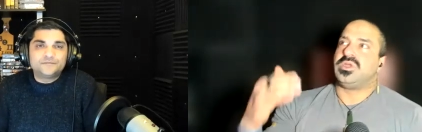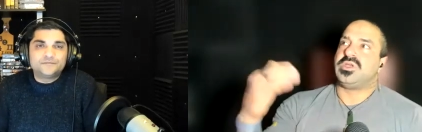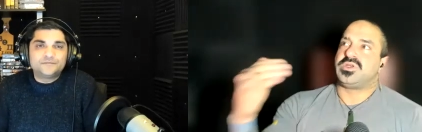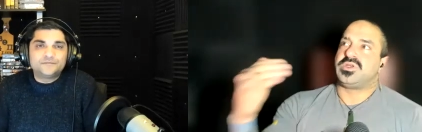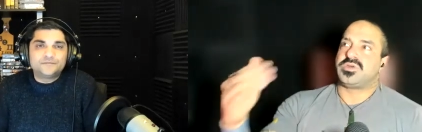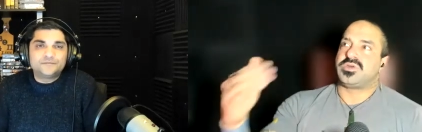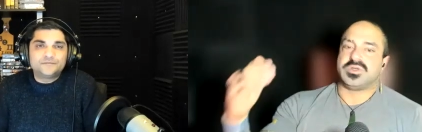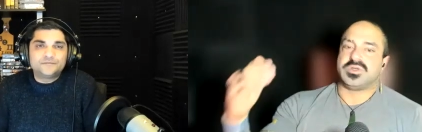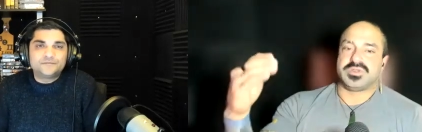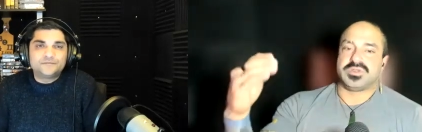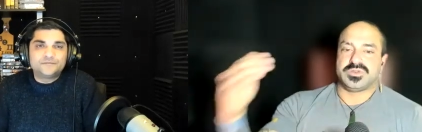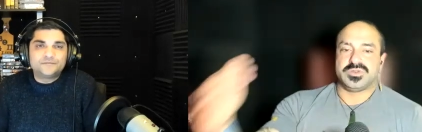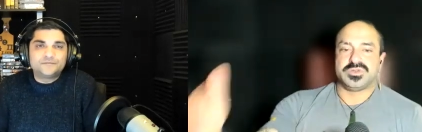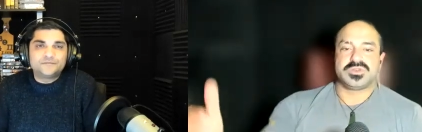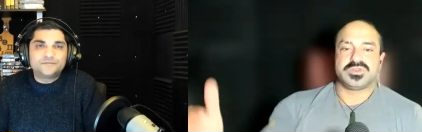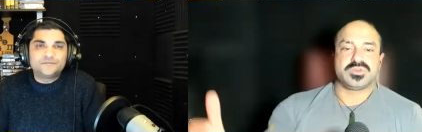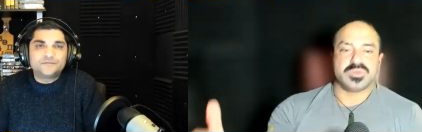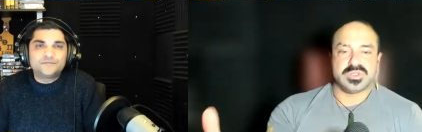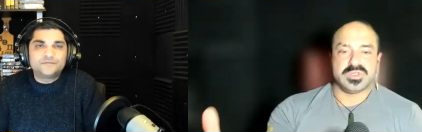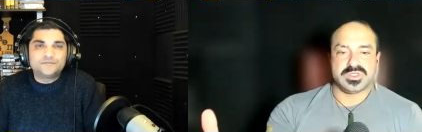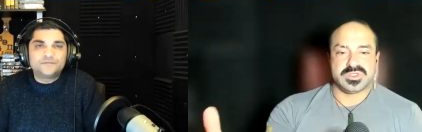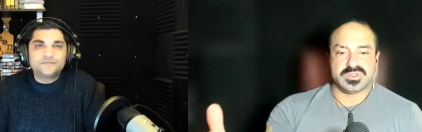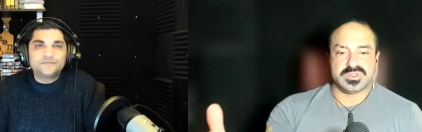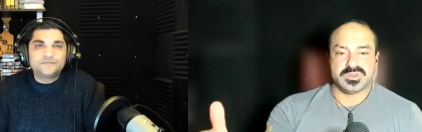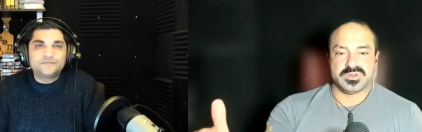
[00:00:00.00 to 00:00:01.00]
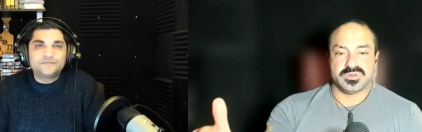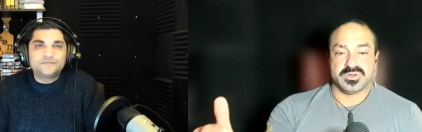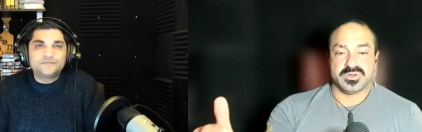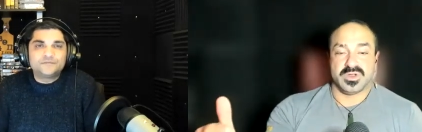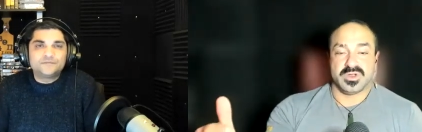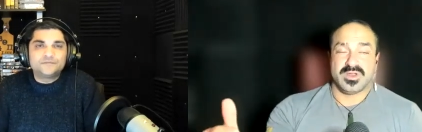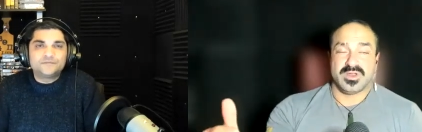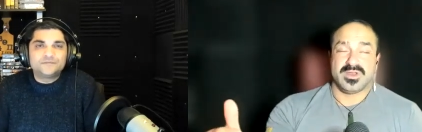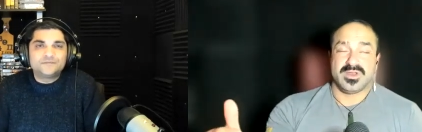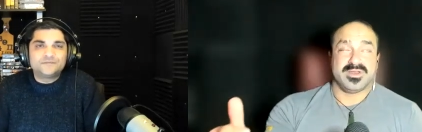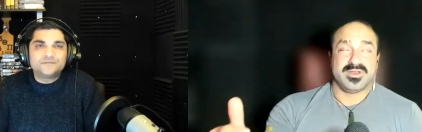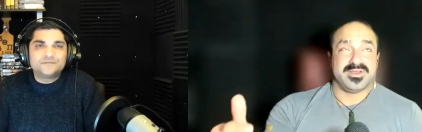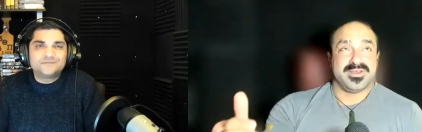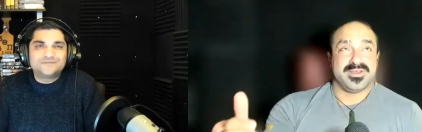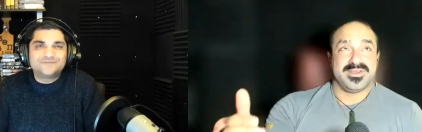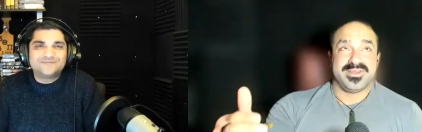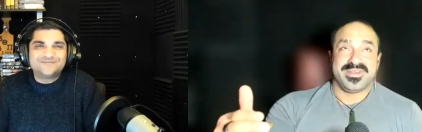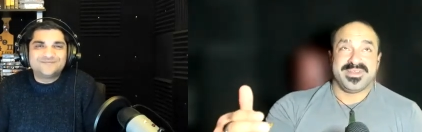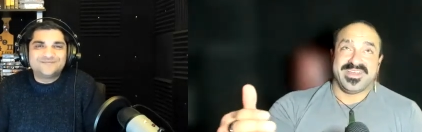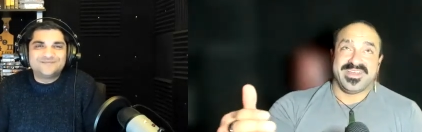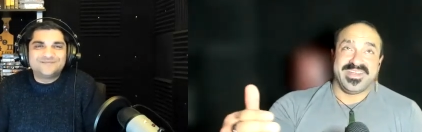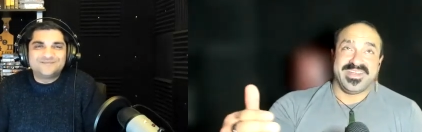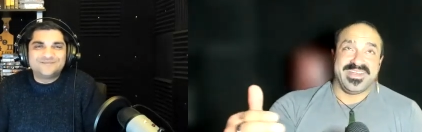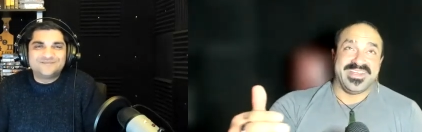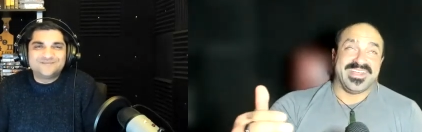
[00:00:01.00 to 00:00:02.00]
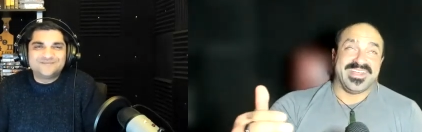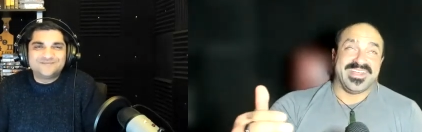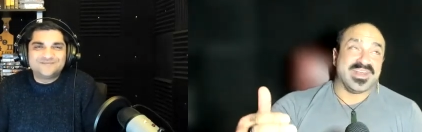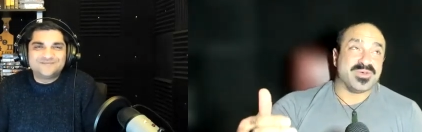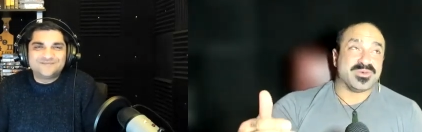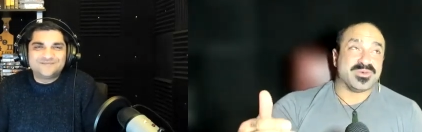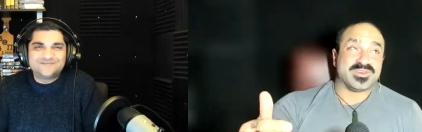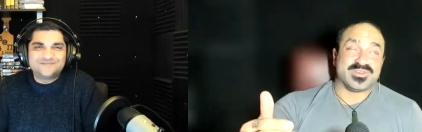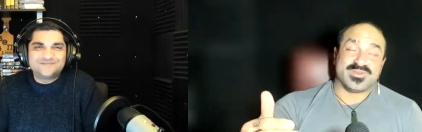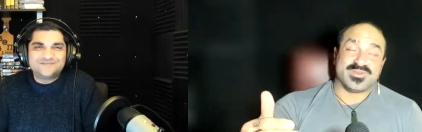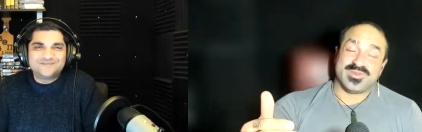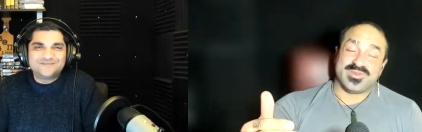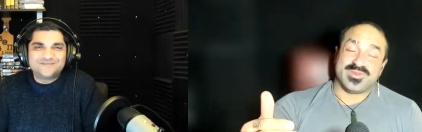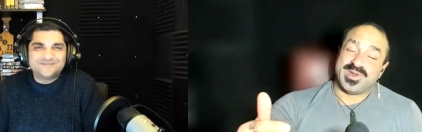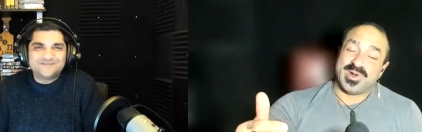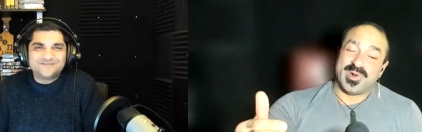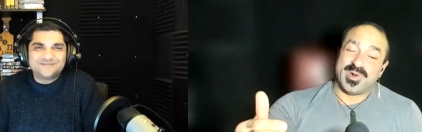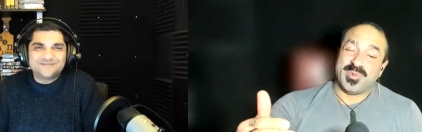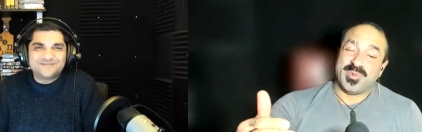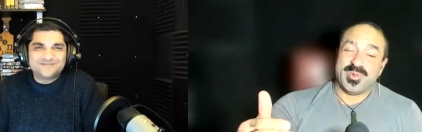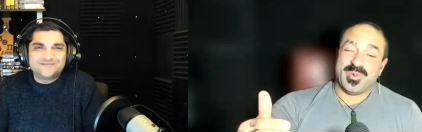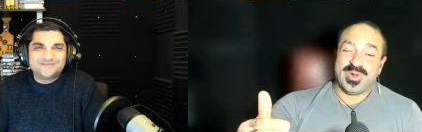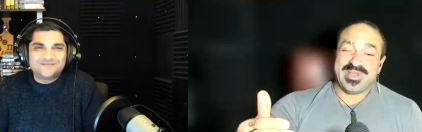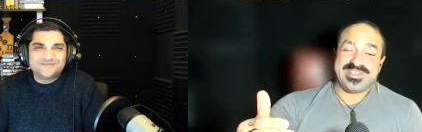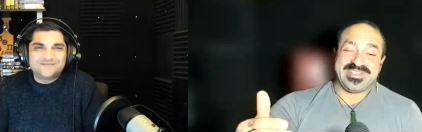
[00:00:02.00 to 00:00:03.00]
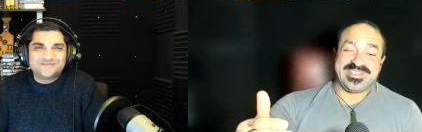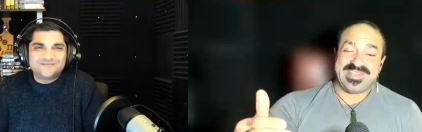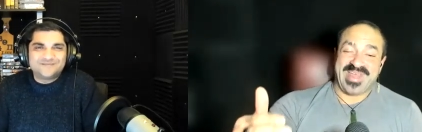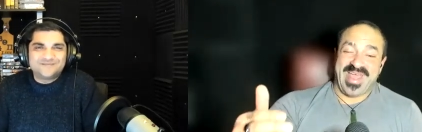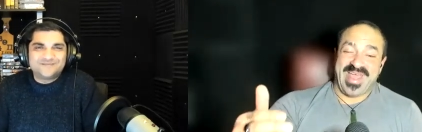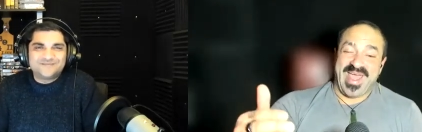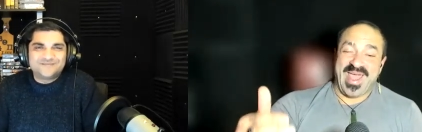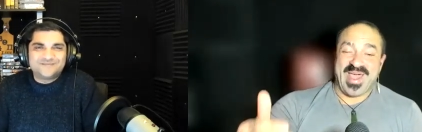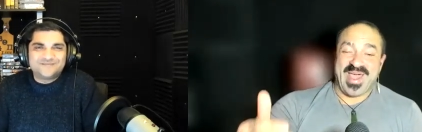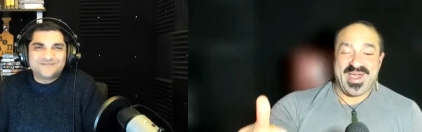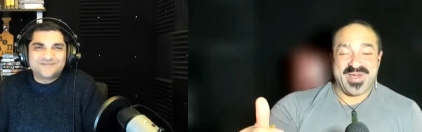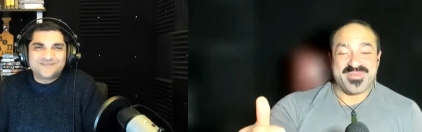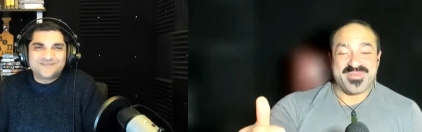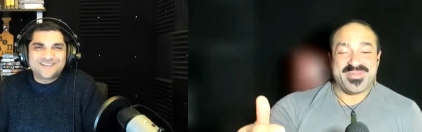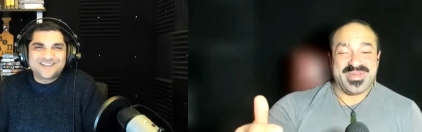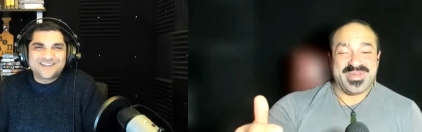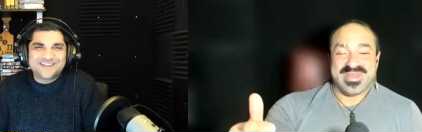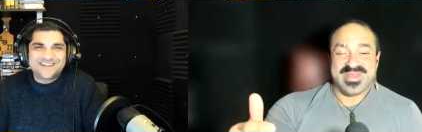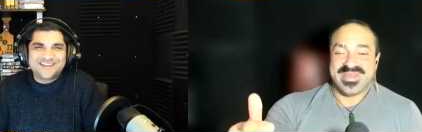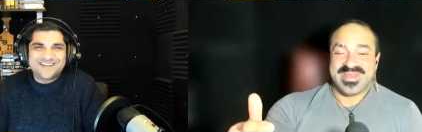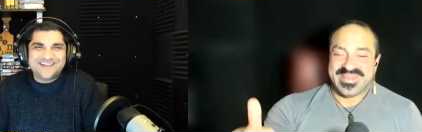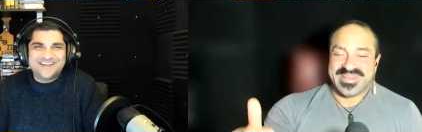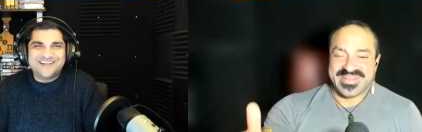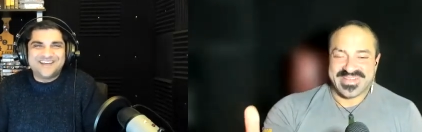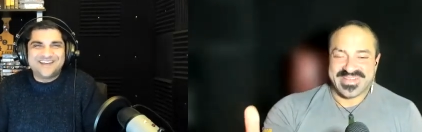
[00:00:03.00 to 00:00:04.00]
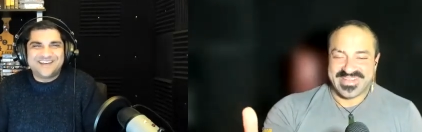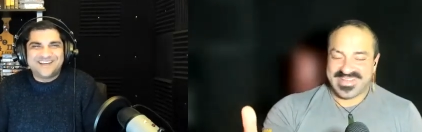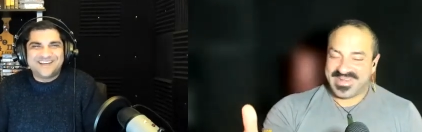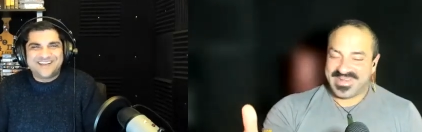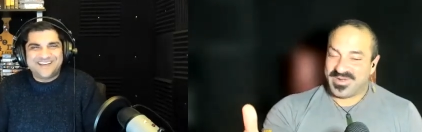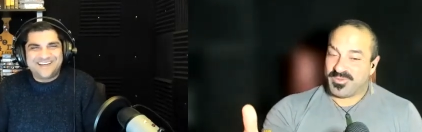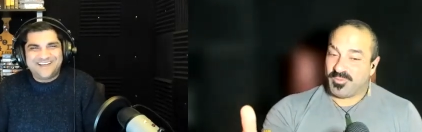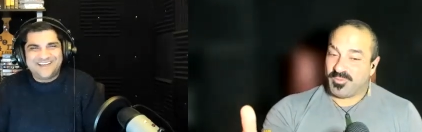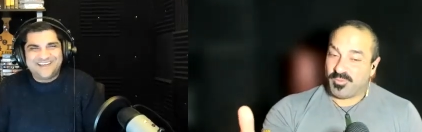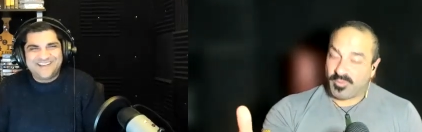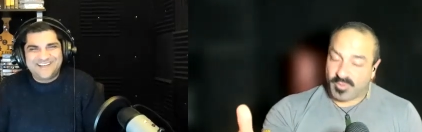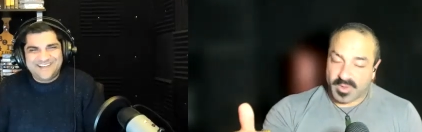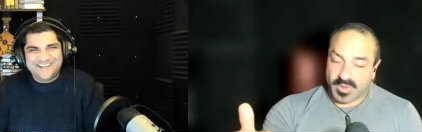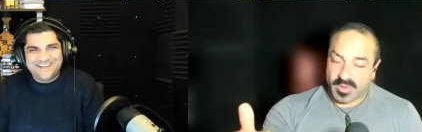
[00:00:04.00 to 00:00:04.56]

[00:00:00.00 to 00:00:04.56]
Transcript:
Speaker 1: introduced me to, and it was via WhatsApp in